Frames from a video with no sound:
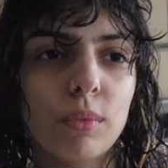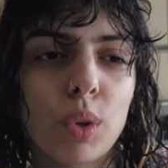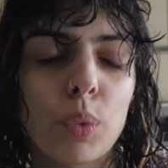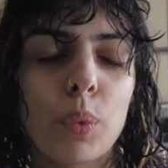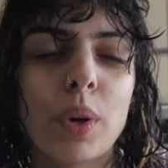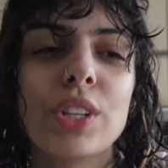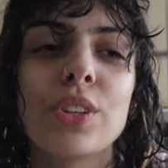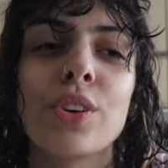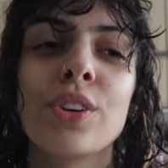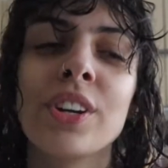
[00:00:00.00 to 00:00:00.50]

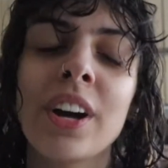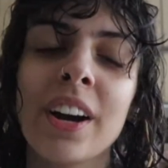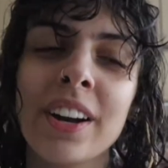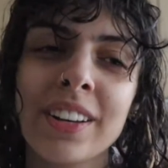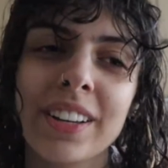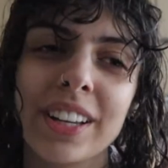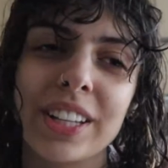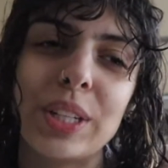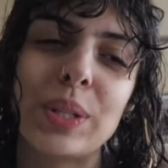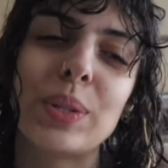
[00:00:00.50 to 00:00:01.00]
when you're
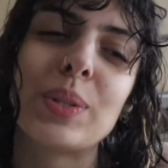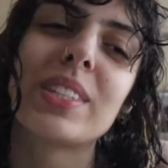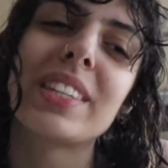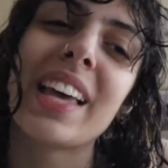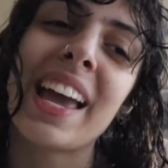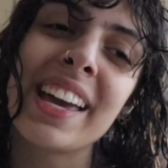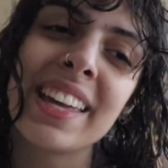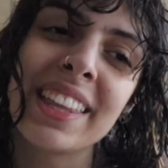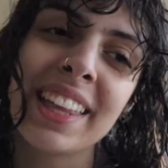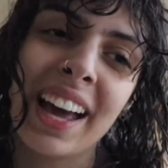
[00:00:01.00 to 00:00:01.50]
younger, you
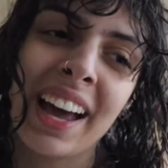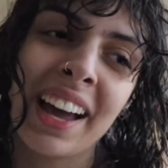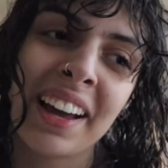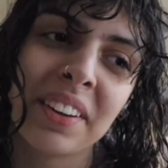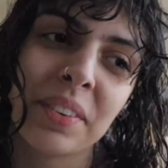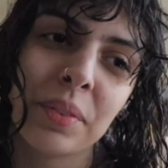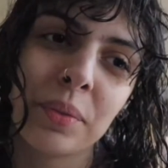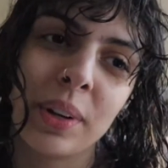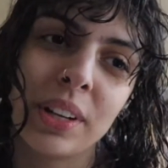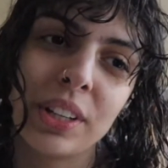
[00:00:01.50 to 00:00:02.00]
say
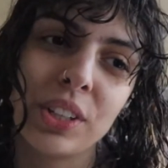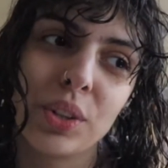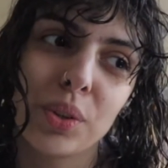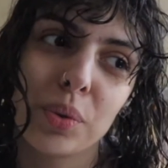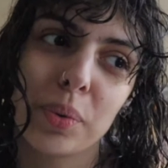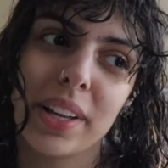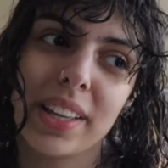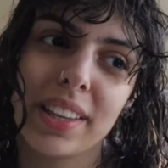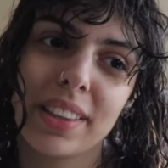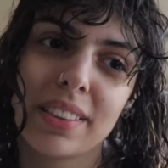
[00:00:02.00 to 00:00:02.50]
that when you're
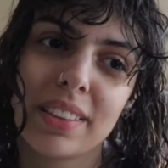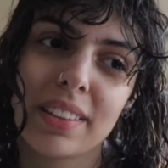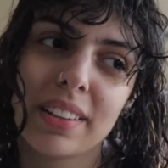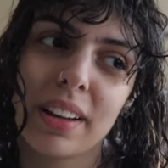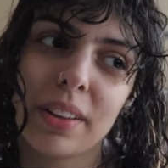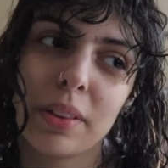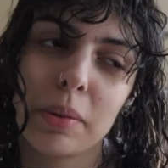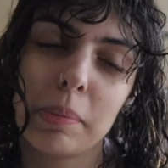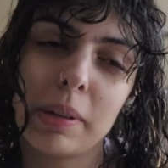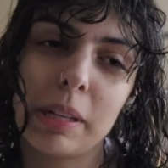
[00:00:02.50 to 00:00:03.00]
with
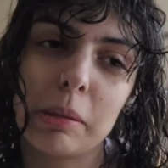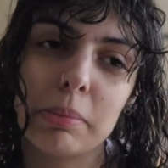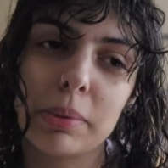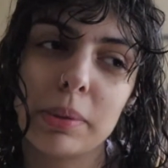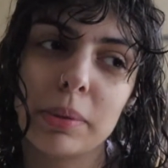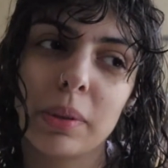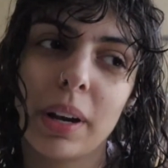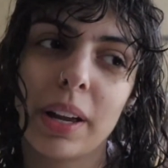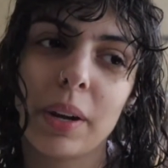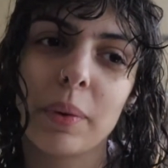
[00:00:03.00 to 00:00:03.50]
other
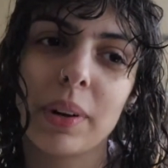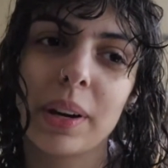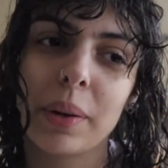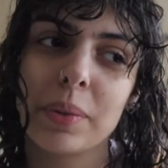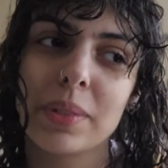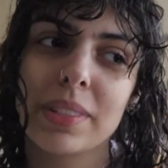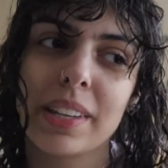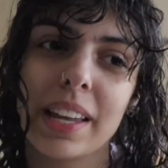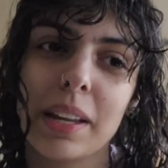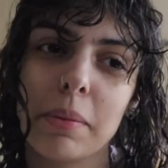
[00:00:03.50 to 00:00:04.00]
people. Like when I
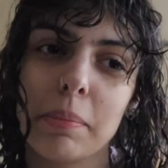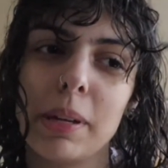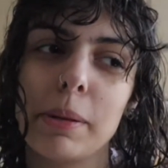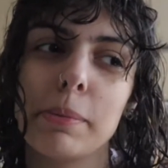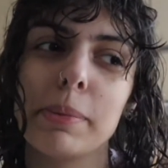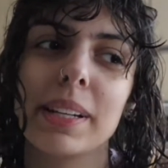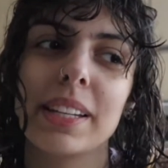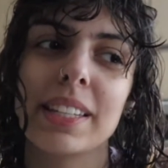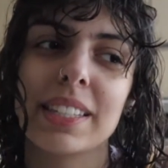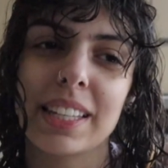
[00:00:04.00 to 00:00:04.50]
was dating
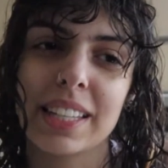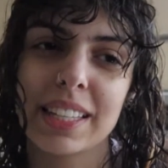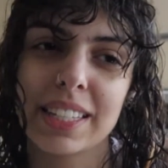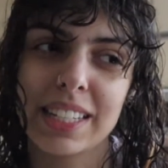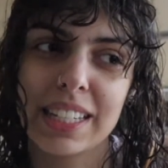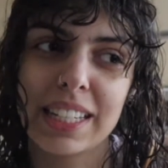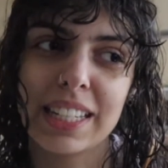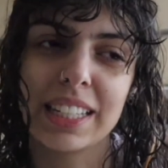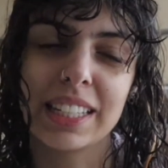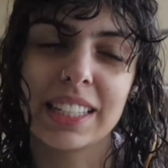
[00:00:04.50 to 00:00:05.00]
people at
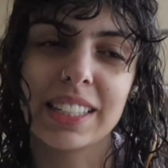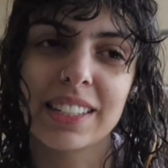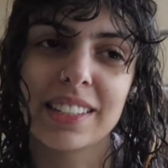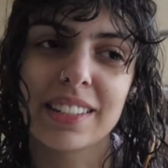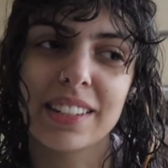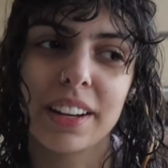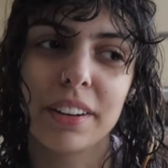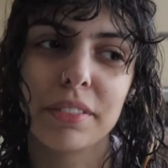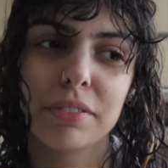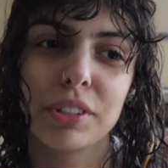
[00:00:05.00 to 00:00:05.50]
sixteen and
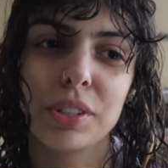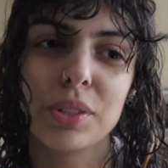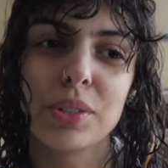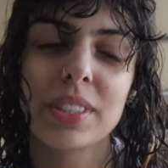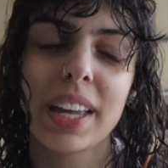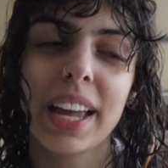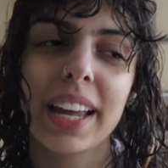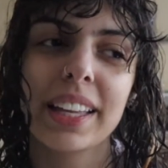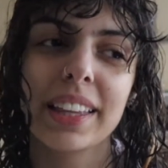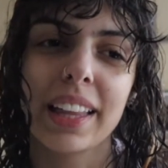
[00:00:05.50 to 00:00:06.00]
stuff, you
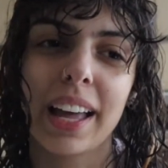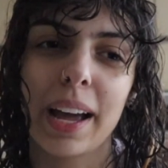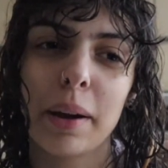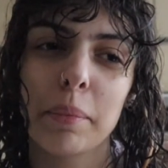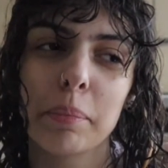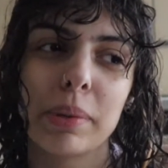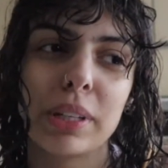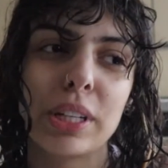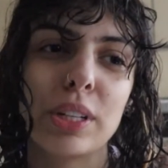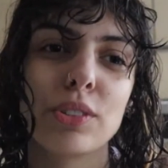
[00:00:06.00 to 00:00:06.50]
say
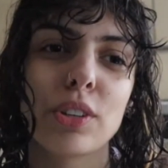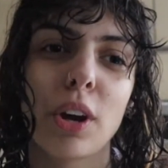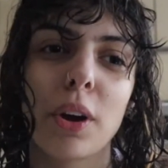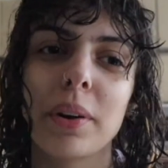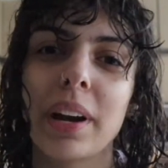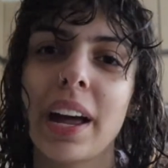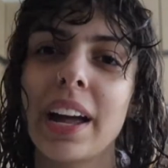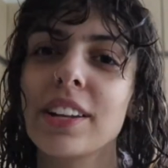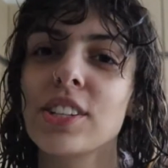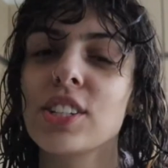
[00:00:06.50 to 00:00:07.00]
that, but you
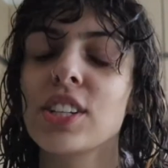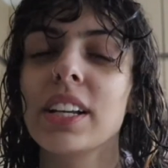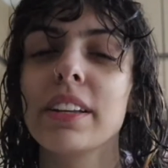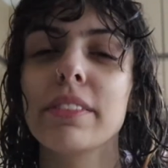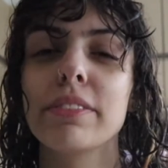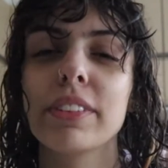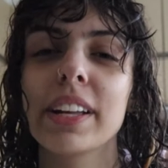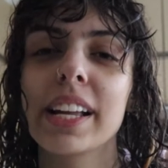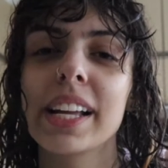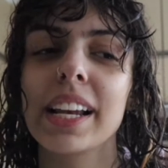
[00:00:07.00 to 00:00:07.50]
don't actually
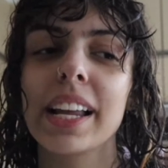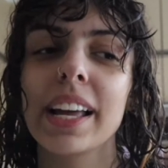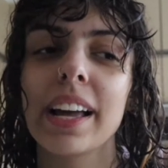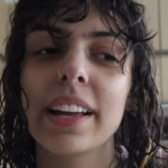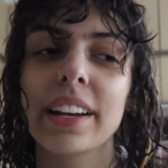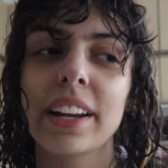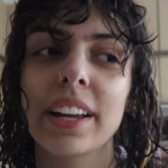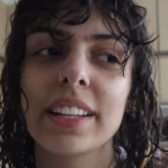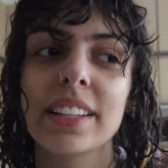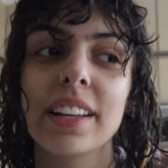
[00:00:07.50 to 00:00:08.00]
feel it.
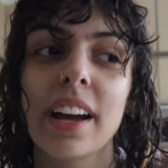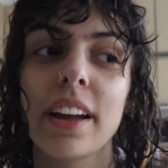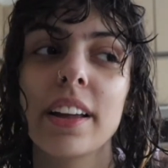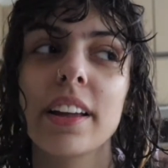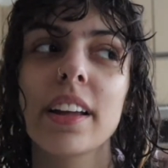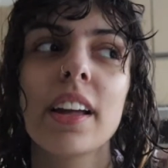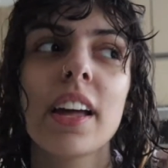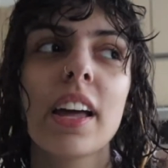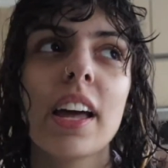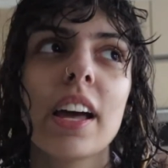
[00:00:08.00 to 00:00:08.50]
And I,
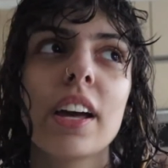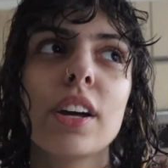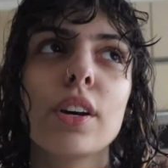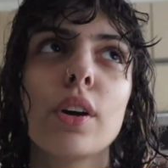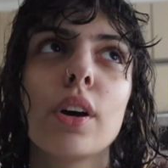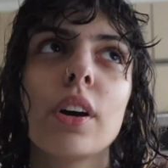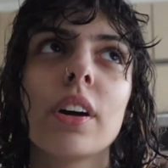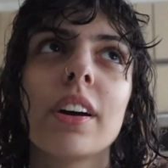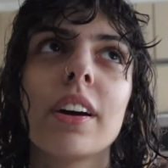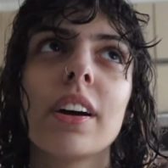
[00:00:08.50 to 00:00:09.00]
I,
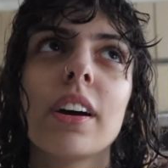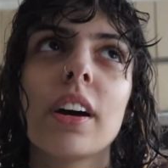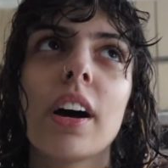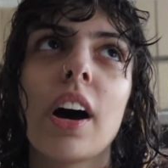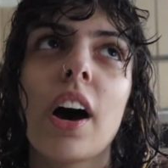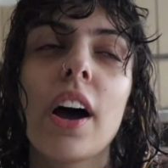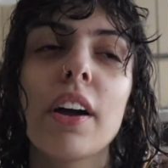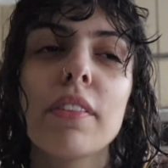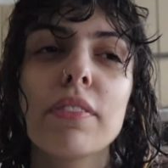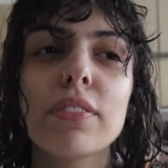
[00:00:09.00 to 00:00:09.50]

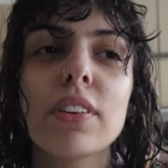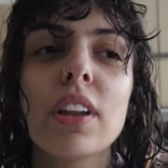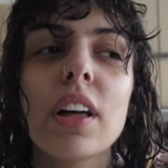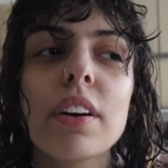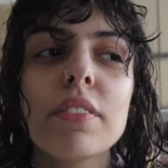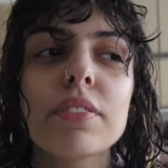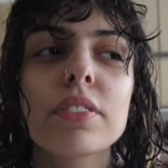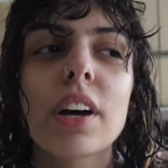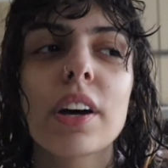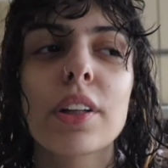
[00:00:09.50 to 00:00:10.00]
I've
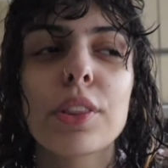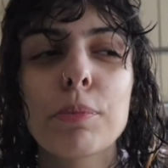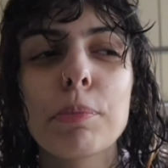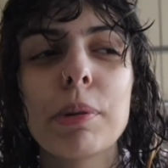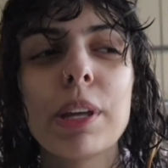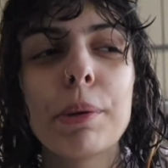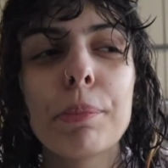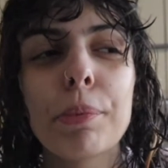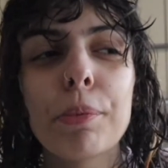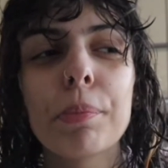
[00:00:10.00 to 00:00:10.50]
loved other
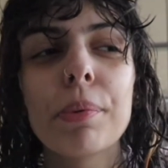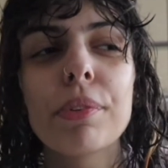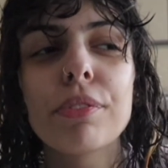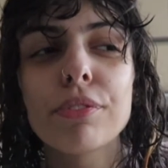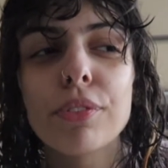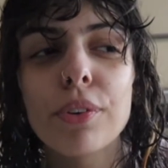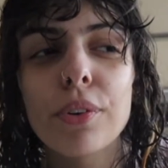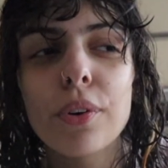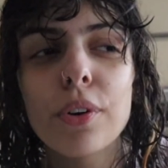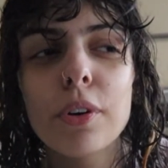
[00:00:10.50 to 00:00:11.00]
people
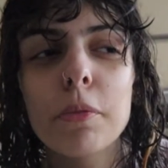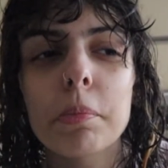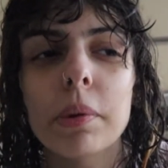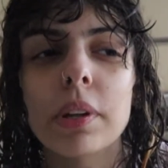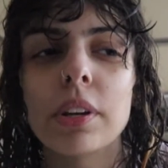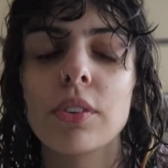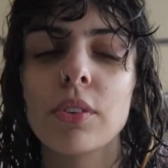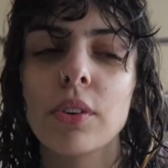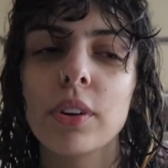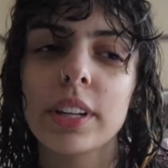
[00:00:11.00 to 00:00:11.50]
before,
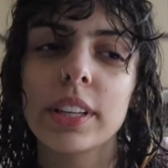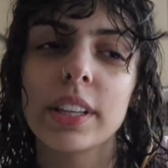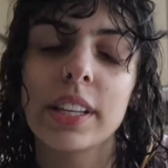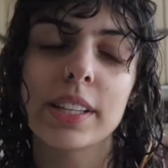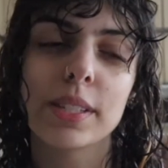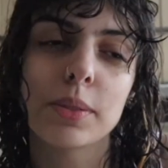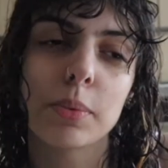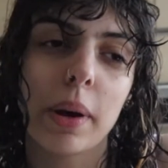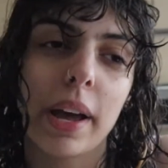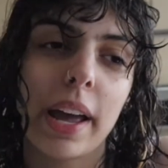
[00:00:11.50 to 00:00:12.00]
but not in
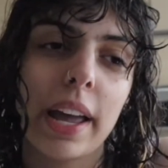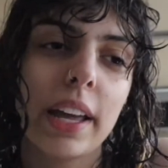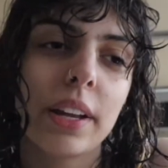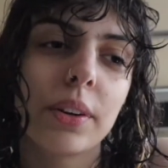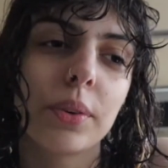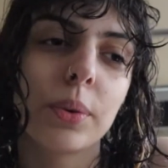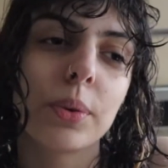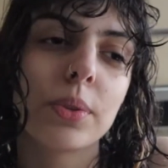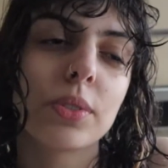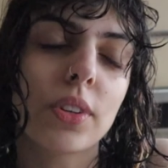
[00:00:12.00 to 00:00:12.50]
this way,
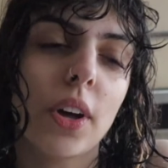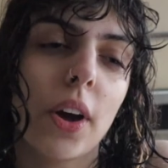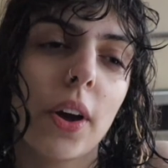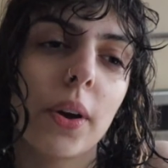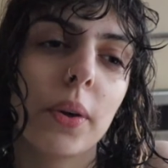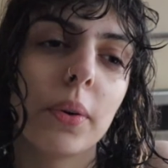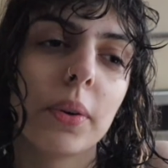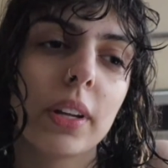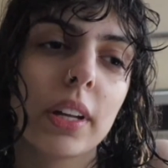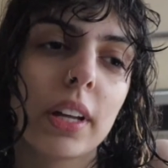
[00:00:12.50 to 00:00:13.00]
and
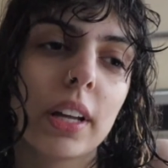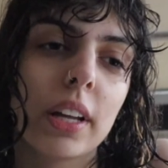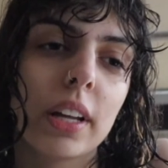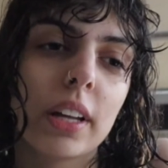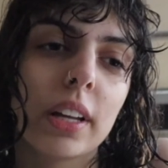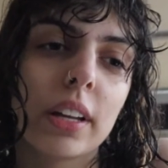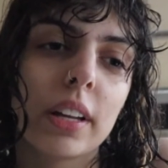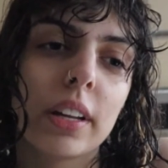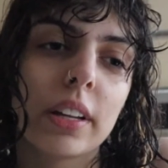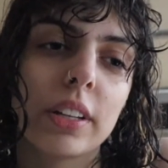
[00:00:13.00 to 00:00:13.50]
also,
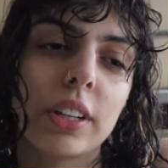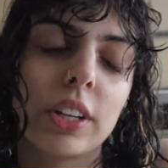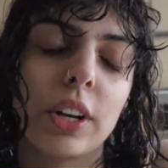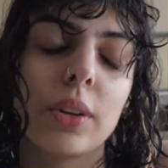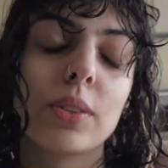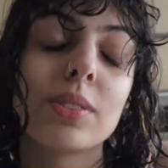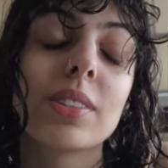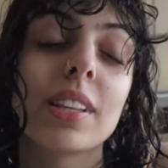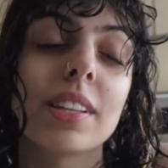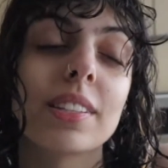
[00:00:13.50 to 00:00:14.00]
you
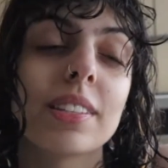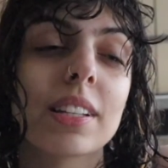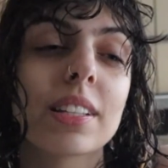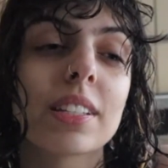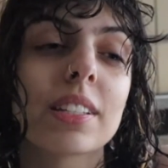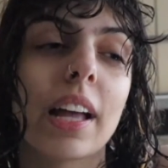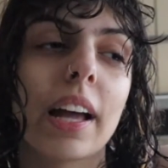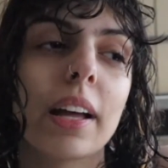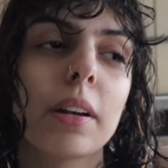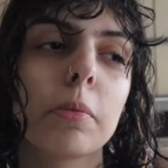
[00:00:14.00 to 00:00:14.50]
know, to this
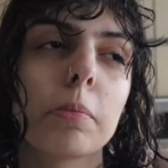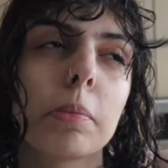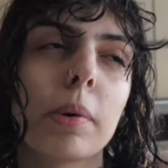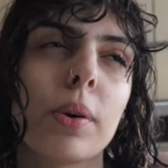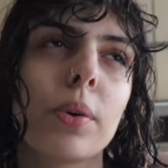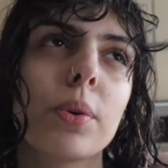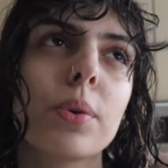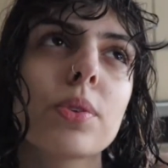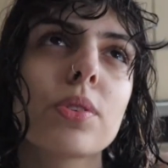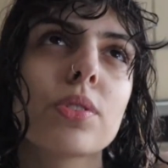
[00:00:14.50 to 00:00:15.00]
extent.
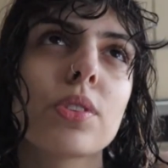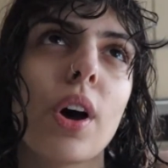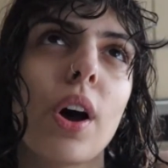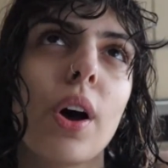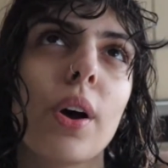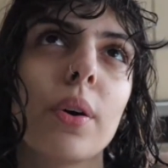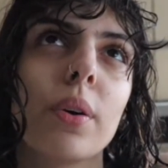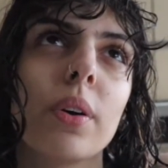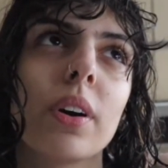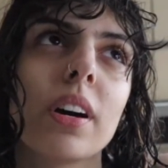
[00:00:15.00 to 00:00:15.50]
But
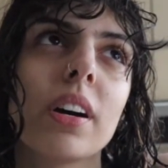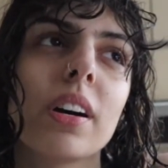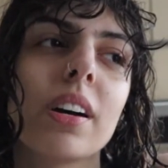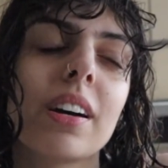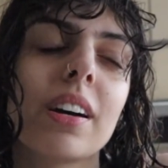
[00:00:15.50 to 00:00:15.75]
also,